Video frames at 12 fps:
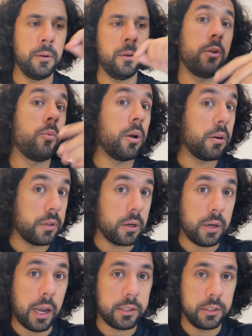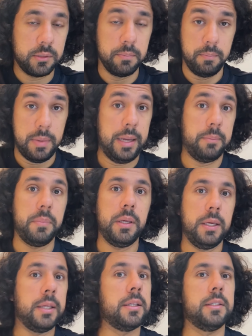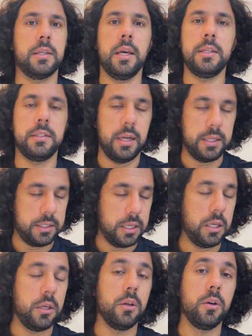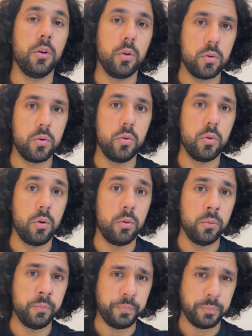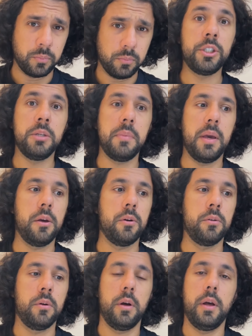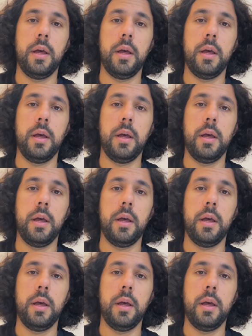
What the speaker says: And one of the connectors might be, in this case, let's say Google Gmail,